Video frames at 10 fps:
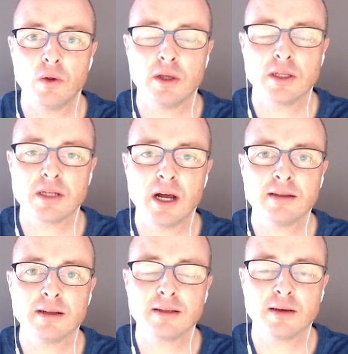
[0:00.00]
it's not
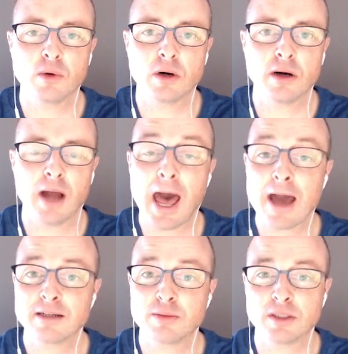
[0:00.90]
that they were
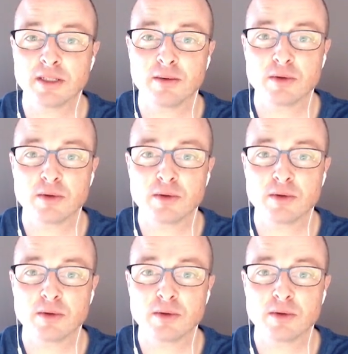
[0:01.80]
hacked per se.